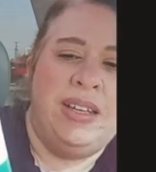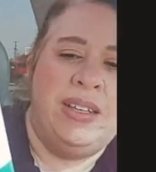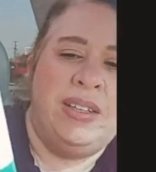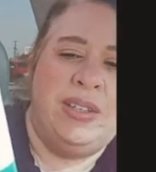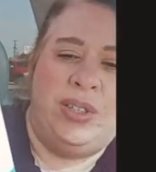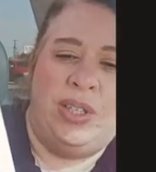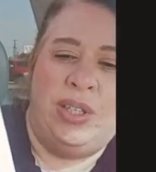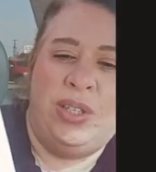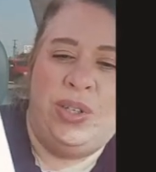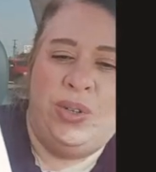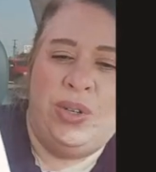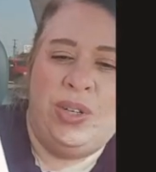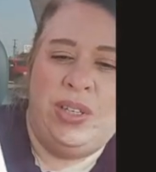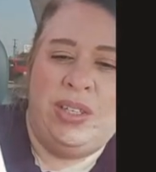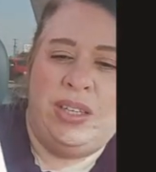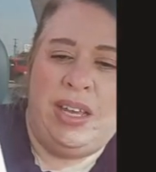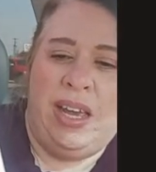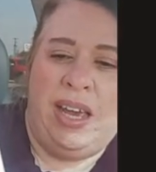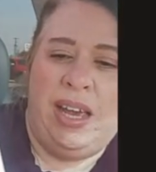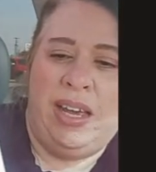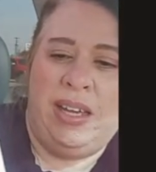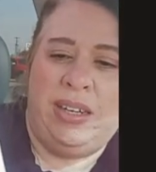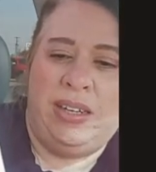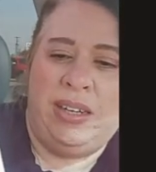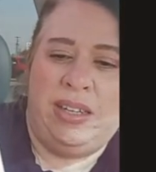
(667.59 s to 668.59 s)
Citrus
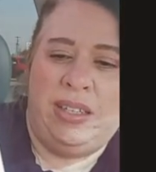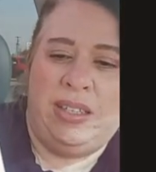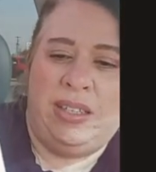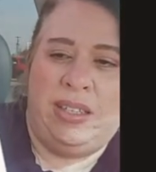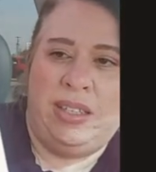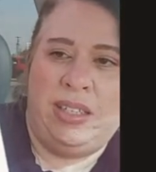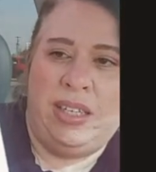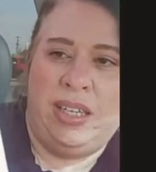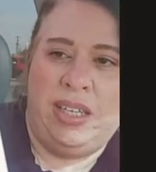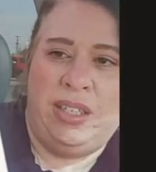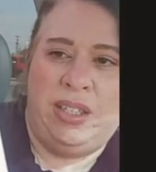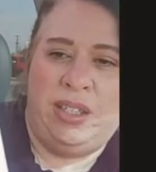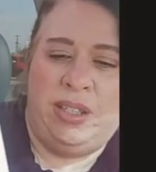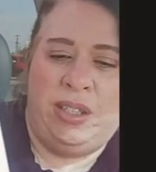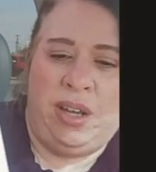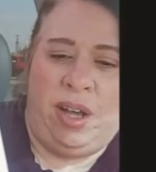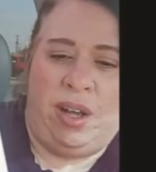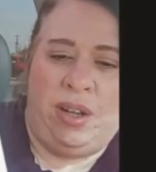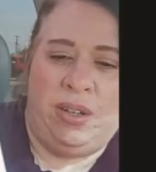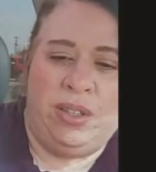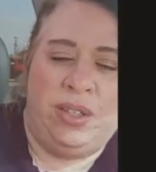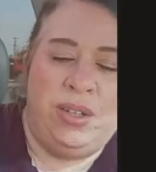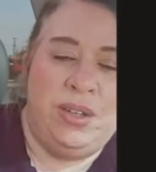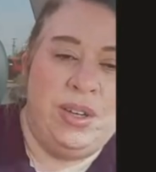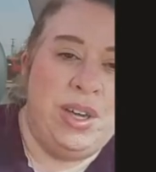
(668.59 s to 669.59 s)
and sea
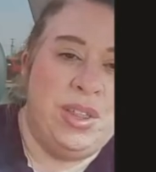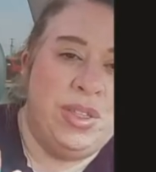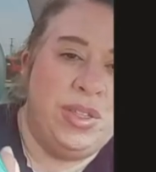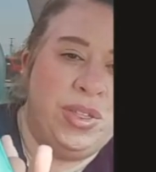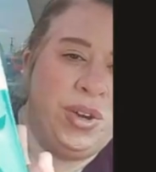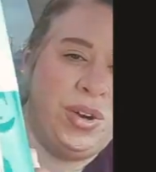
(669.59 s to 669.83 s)
salt. You get